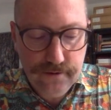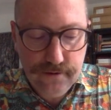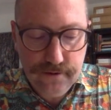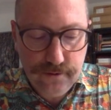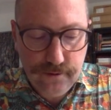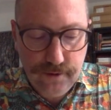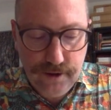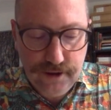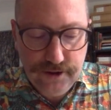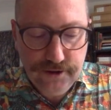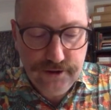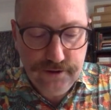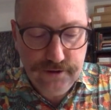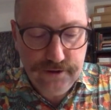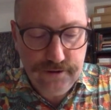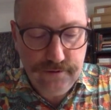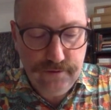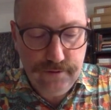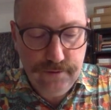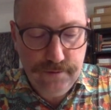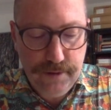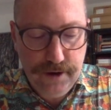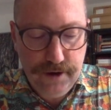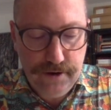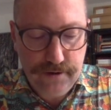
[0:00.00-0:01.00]
questions of
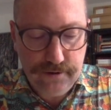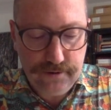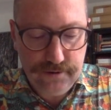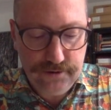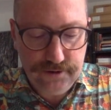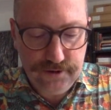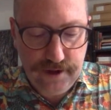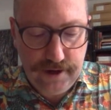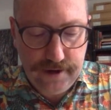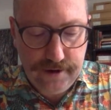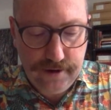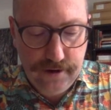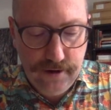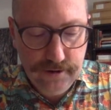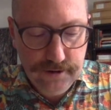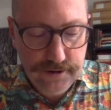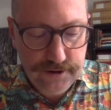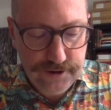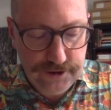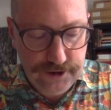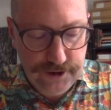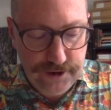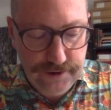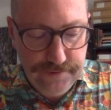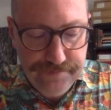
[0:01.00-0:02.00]
empirical
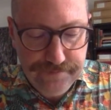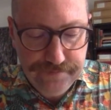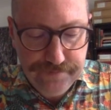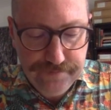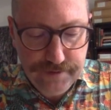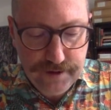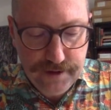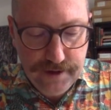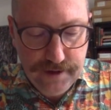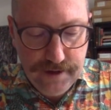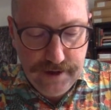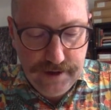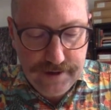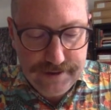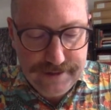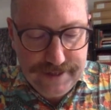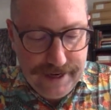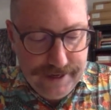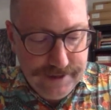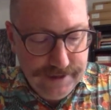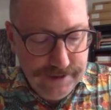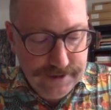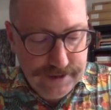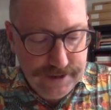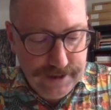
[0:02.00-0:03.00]
psychology, a
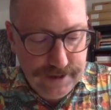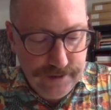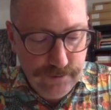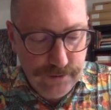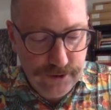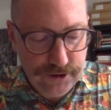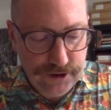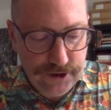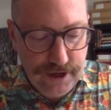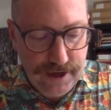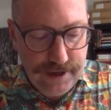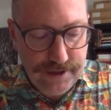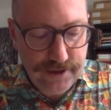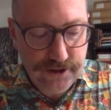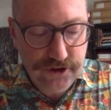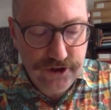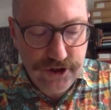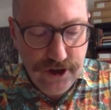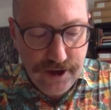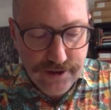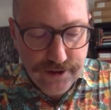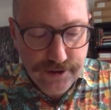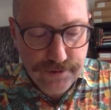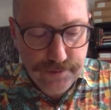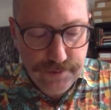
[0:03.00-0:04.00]
tendency which had
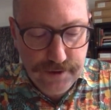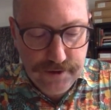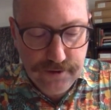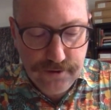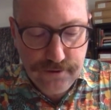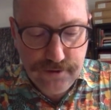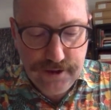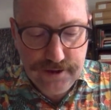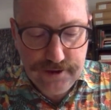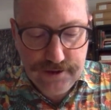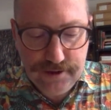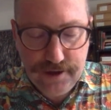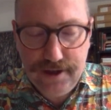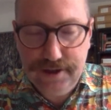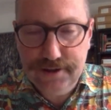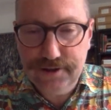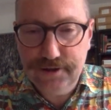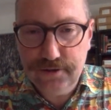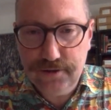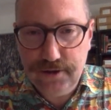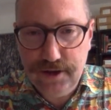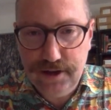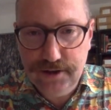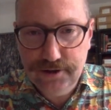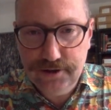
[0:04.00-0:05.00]
just been
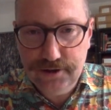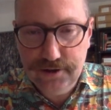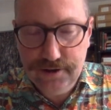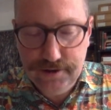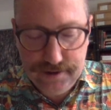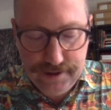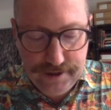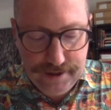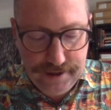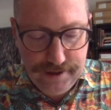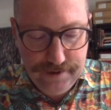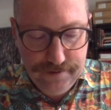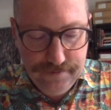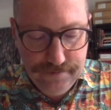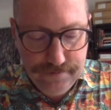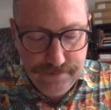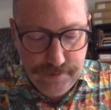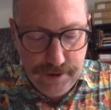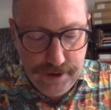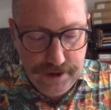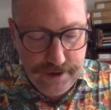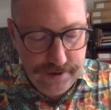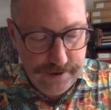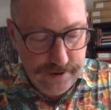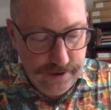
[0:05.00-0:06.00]
criticized trenchantly
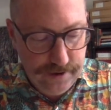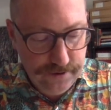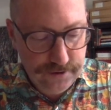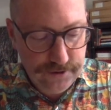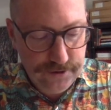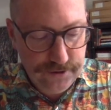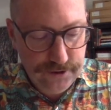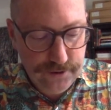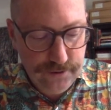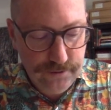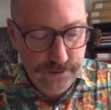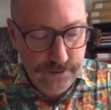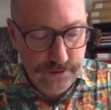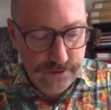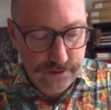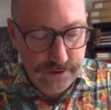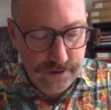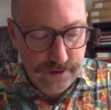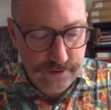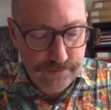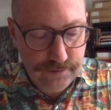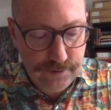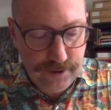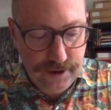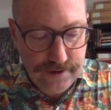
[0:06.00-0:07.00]
by another student
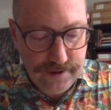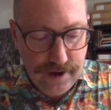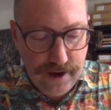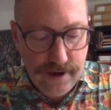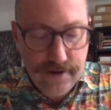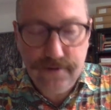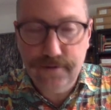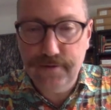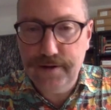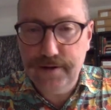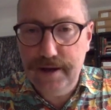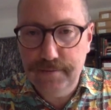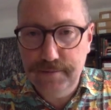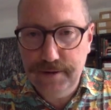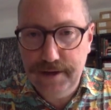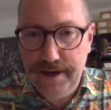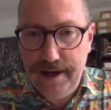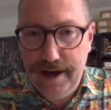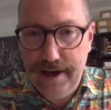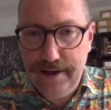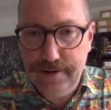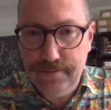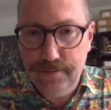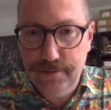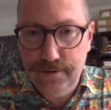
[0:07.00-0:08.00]
of Brentano, namely
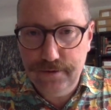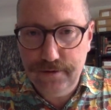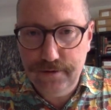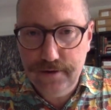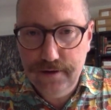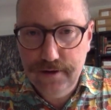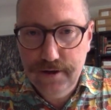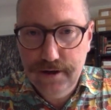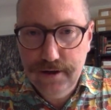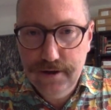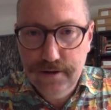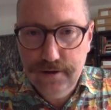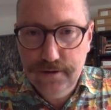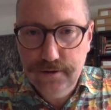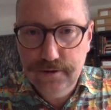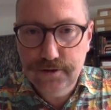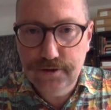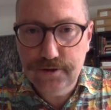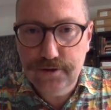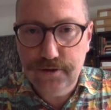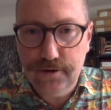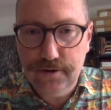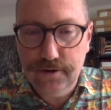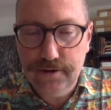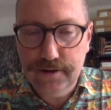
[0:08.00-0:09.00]
Edmund
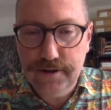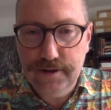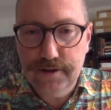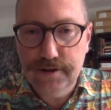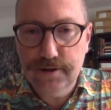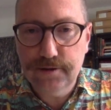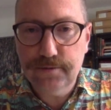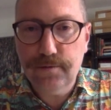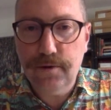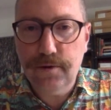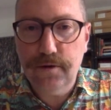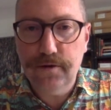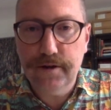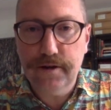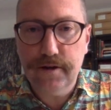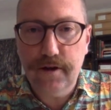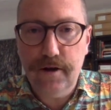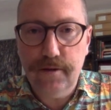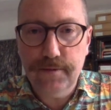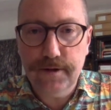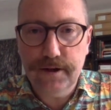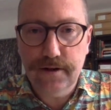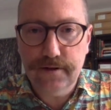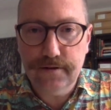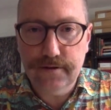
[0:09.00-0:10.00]
Husserl, in his
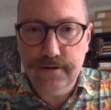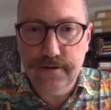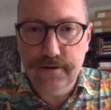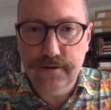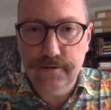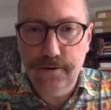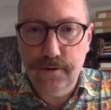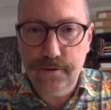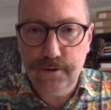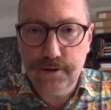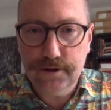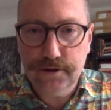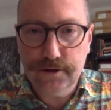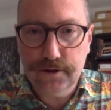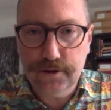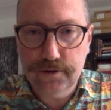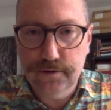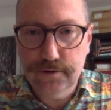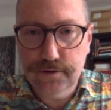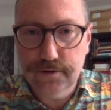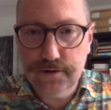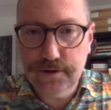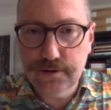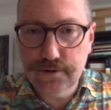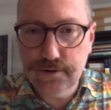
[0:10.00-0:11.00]
Prolegomena to the Logische
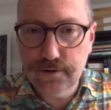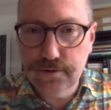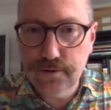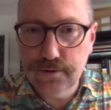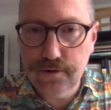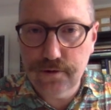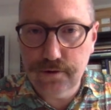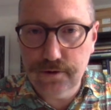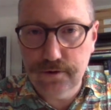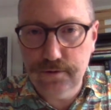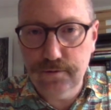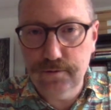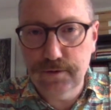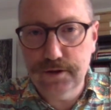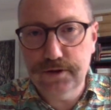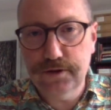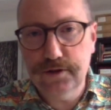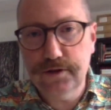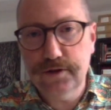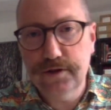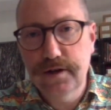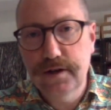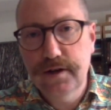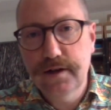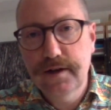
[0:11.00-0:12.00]
Untersuchungen,
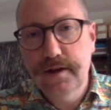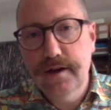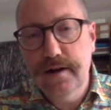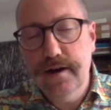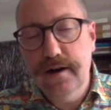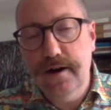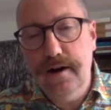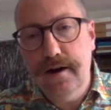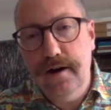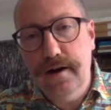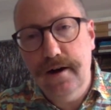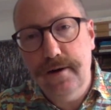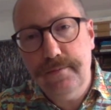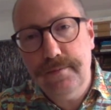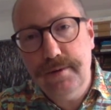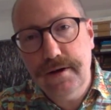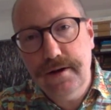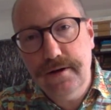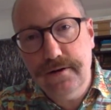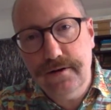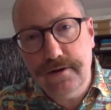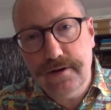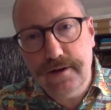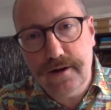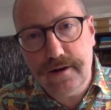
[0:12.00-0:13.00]
which
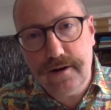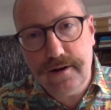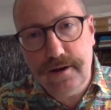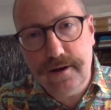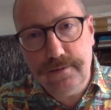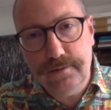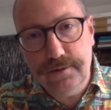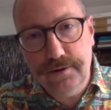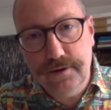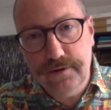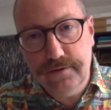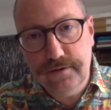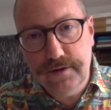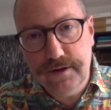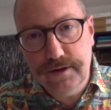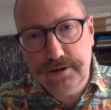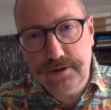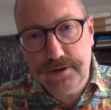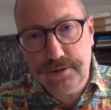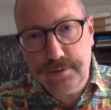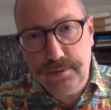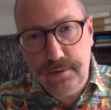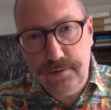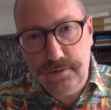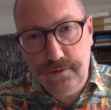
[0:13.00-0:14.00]
appeared a couple of
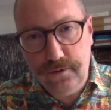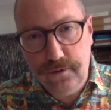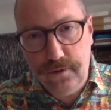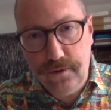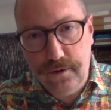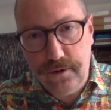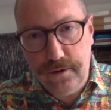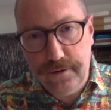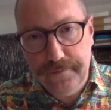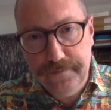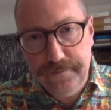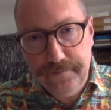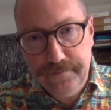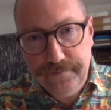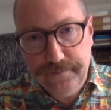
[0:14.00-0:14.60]
years before